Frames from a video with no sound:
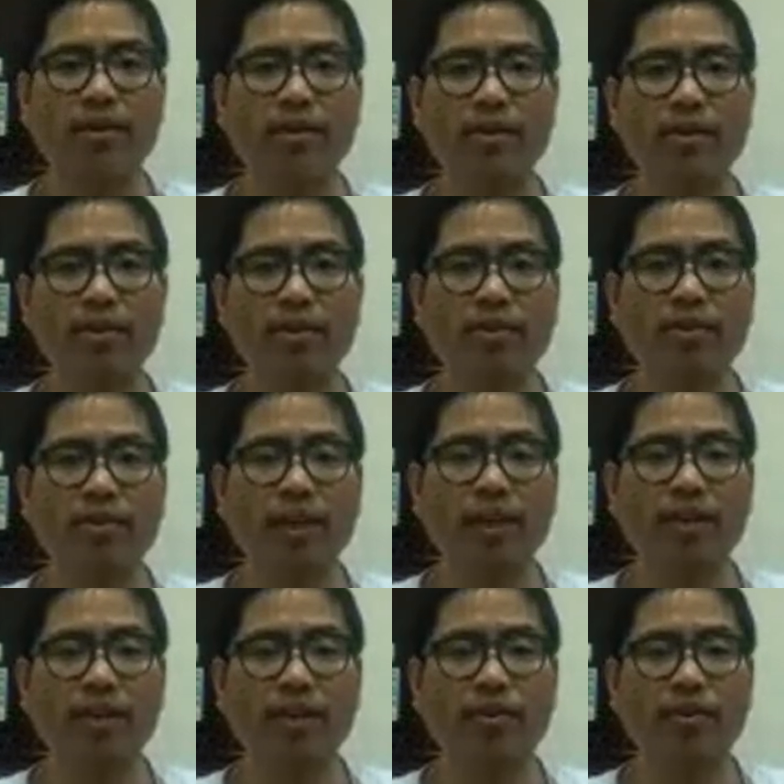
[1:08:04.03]
there
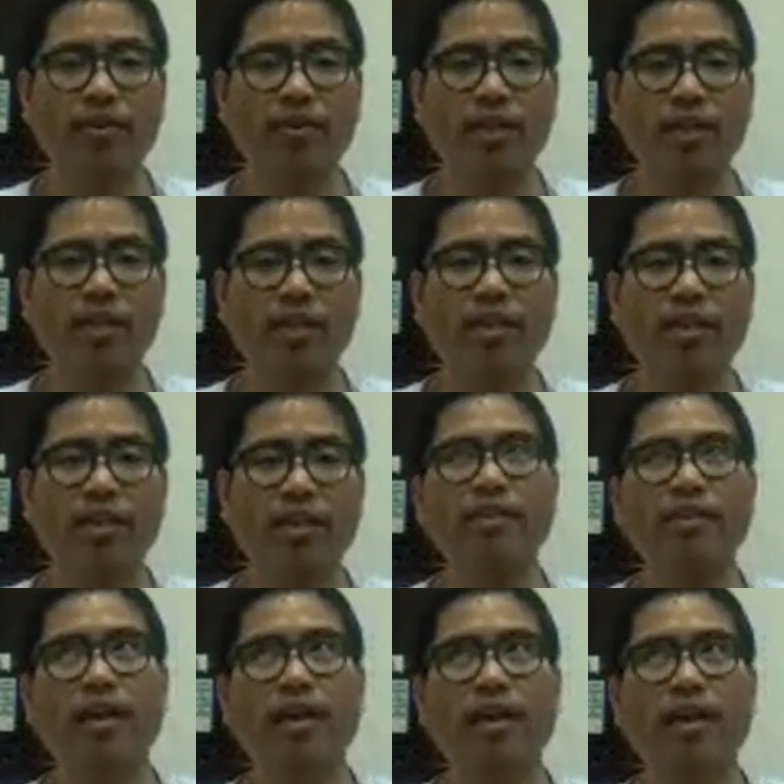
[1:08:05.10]
okay, or
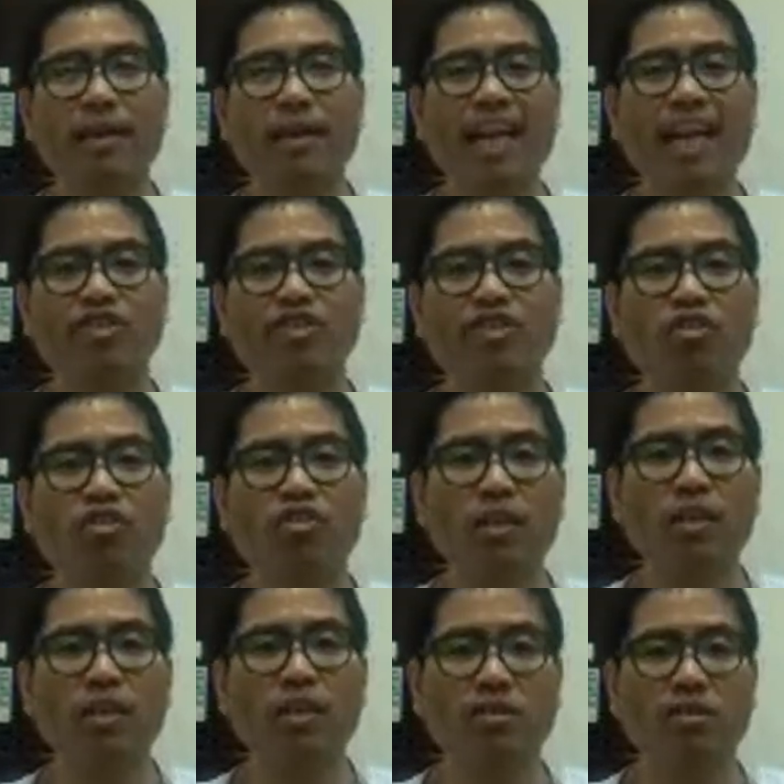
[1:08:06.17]
the application
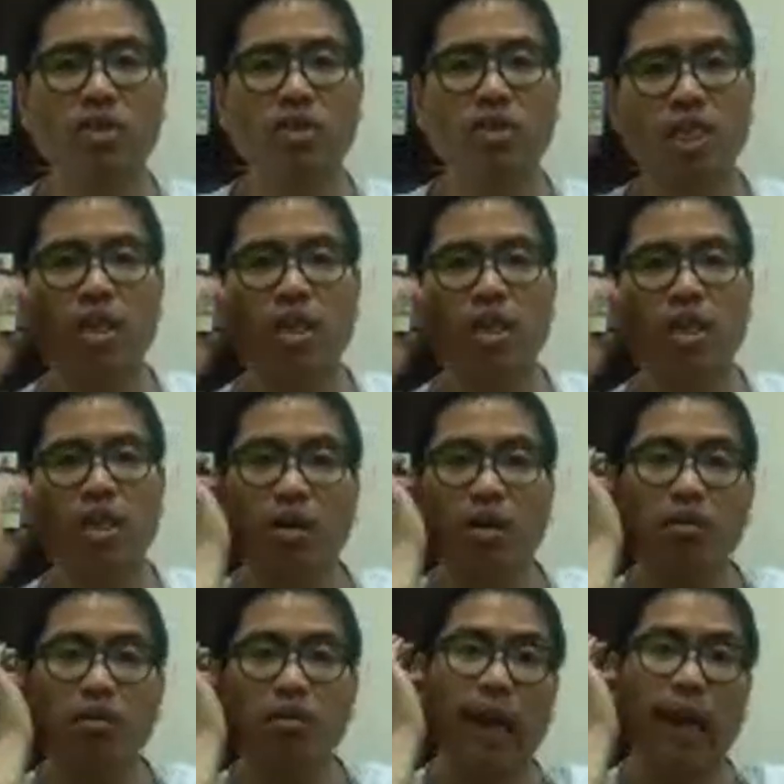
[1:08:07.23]
of technology,
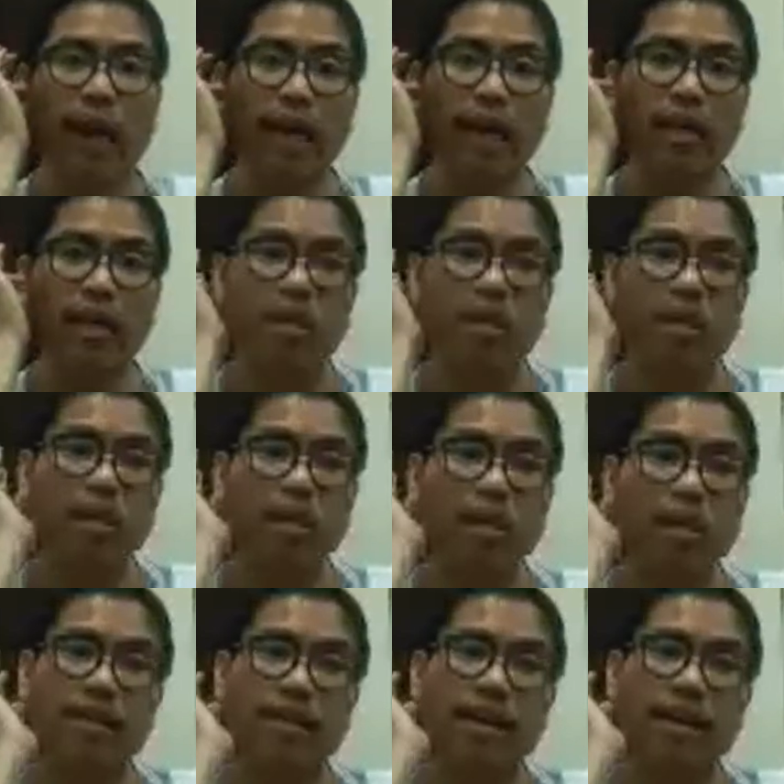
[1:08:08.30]
okay,
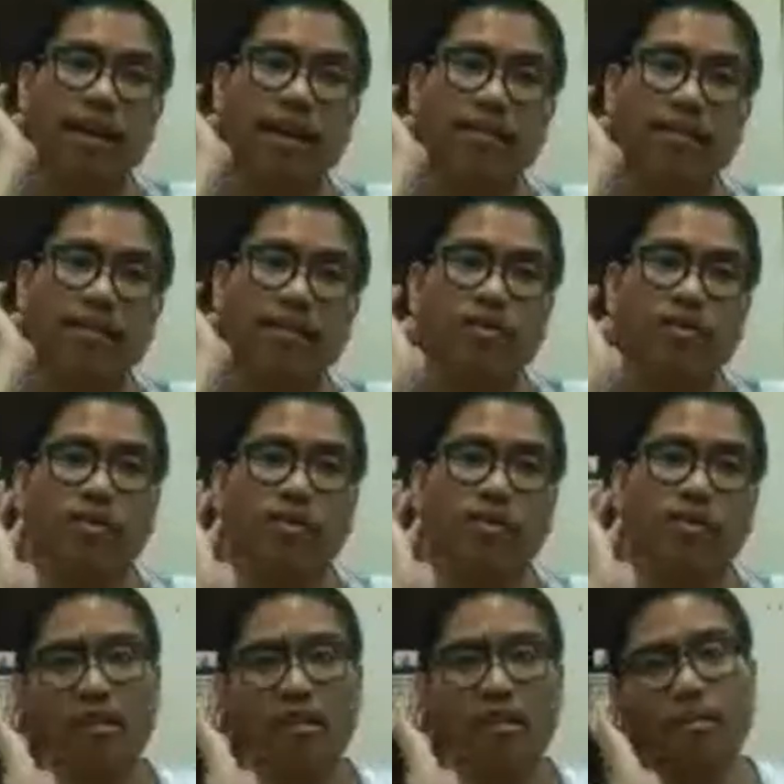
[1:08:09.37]
like that.
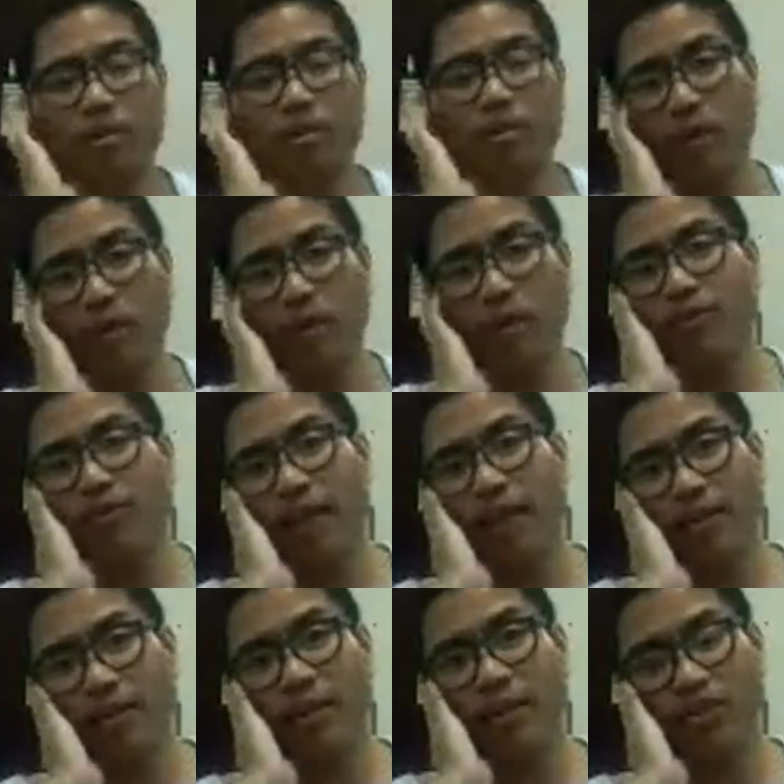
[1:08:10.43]
So that's gonna be so
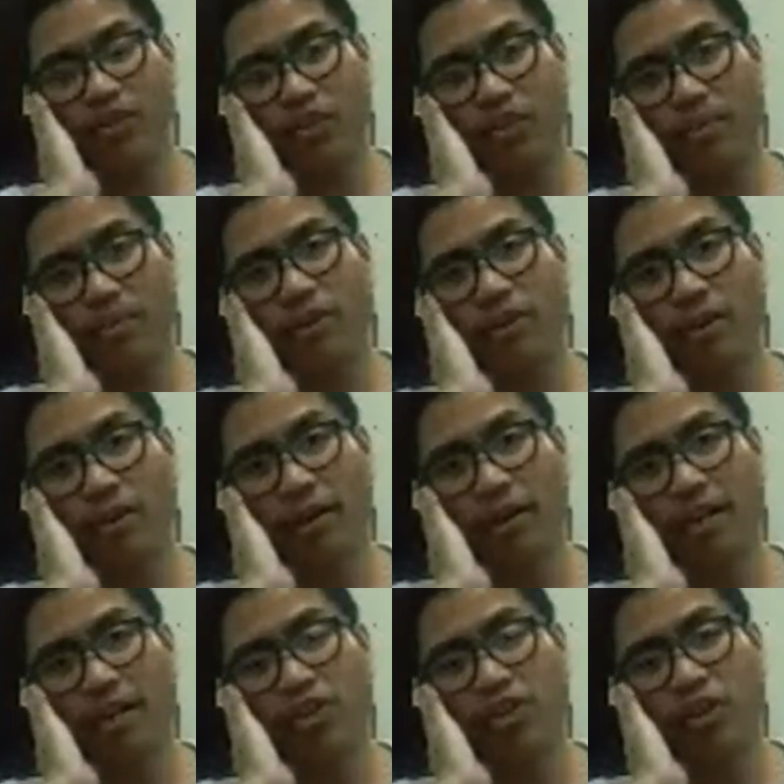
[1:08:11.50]
interrelated with each other.
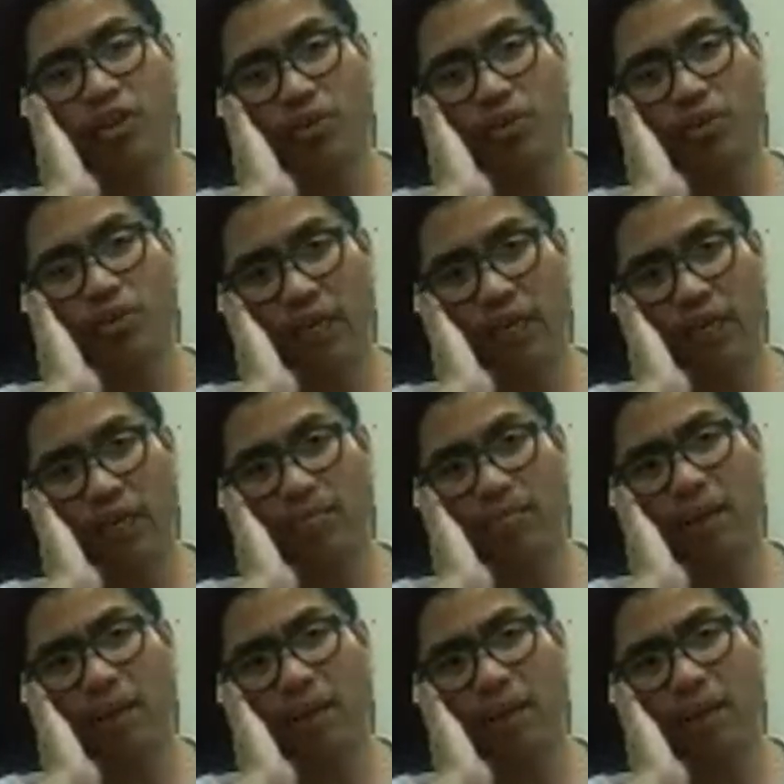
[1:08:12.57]
Biochemical
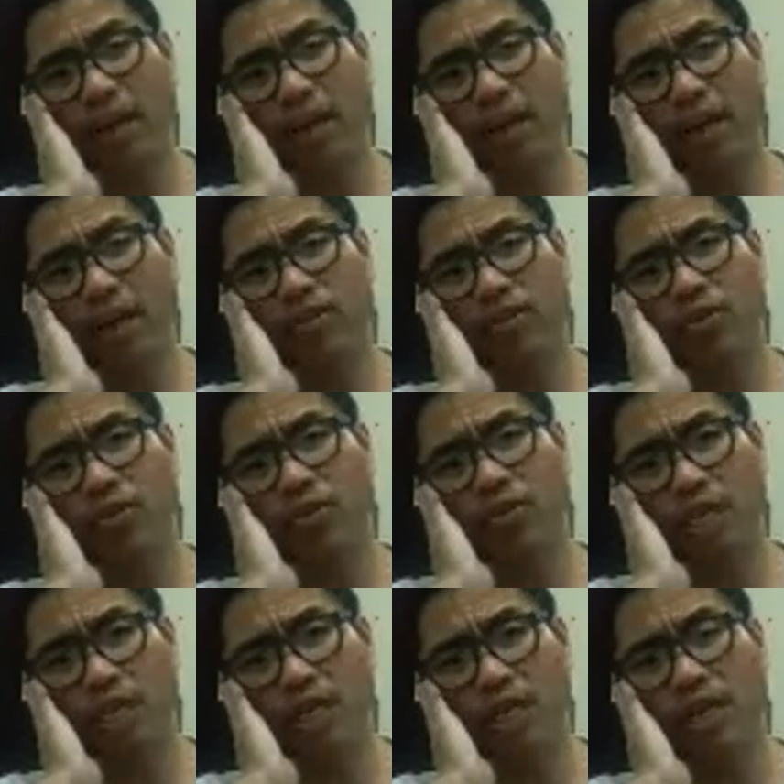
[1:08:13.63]
engineering,
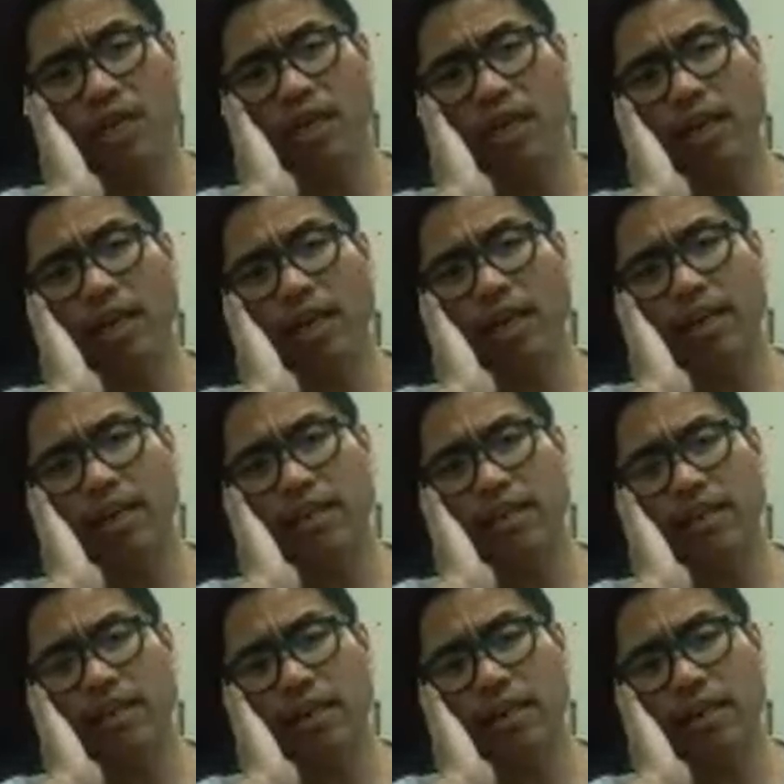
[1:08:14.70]
biochemistry, like
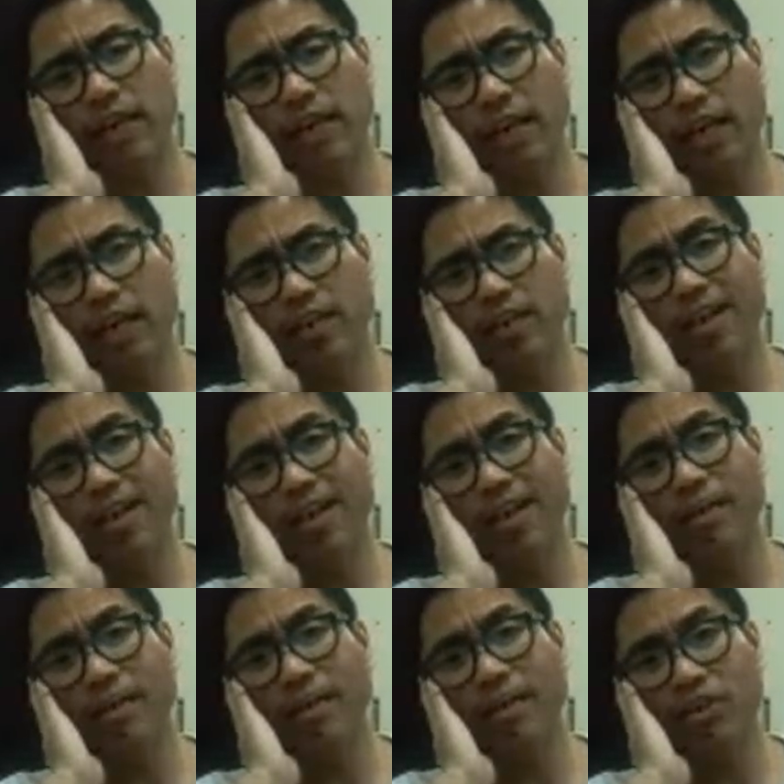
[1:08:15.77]
this, and
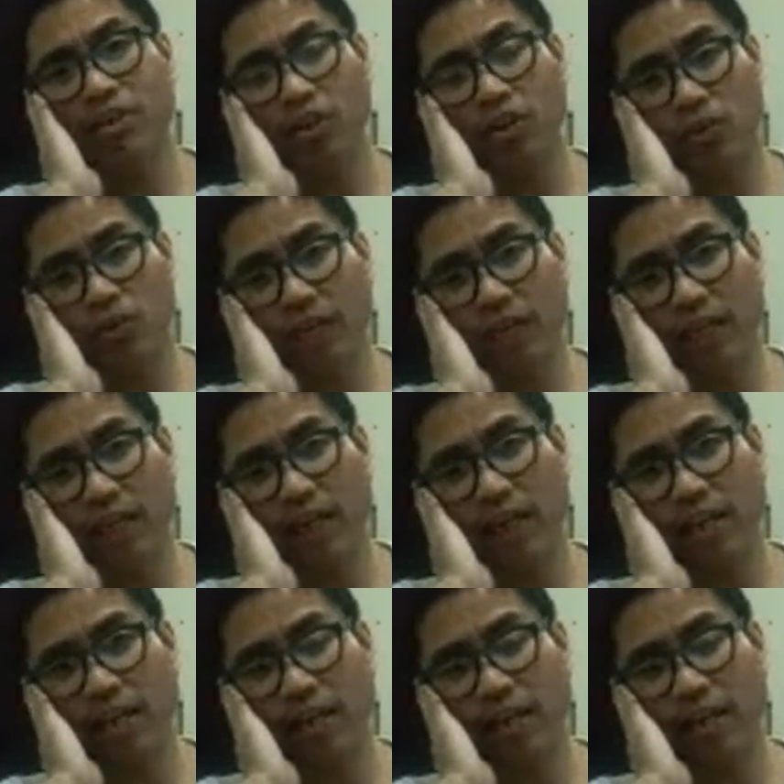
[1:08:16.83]
chemical
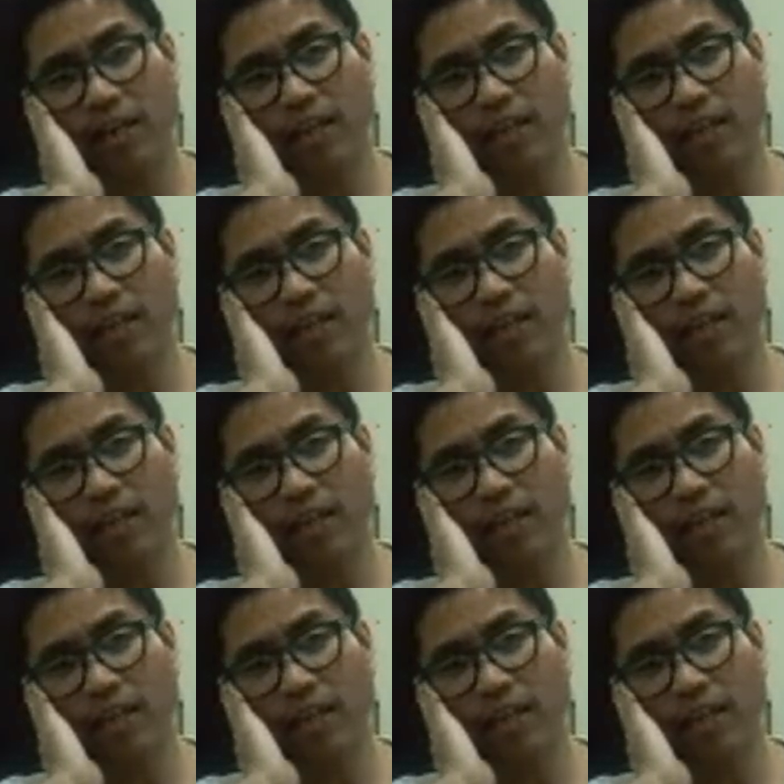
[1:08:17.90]
engineering, and